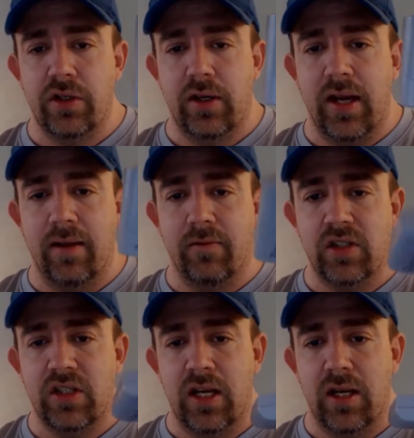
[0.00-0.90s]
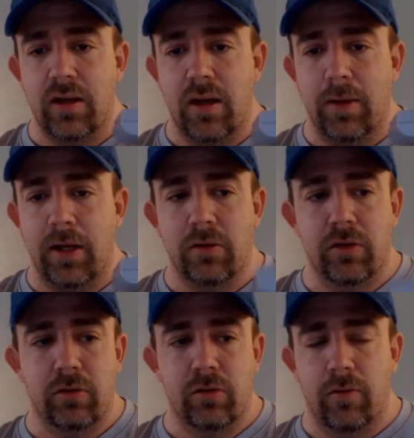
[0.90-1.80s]
You can't even see it. I mean,
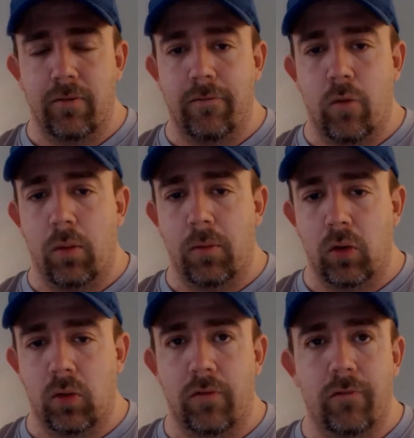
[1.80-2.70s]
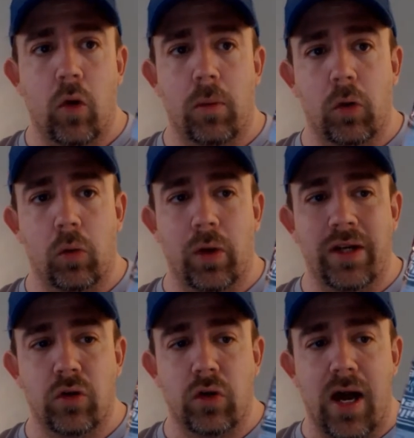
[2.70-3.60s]
formal
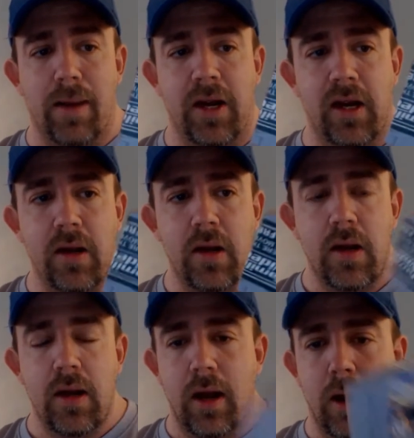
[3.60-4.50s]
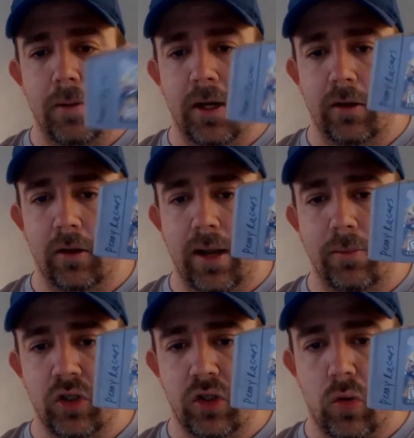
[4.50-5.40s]
rental copy. I mean, the
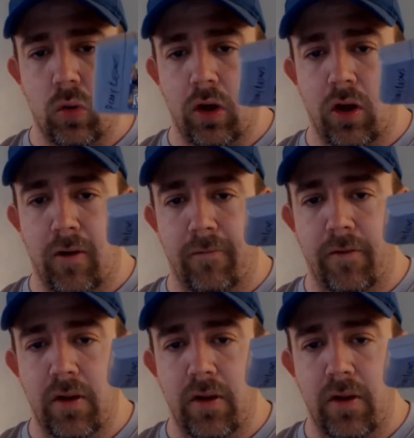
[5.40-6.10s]
labels are torn off.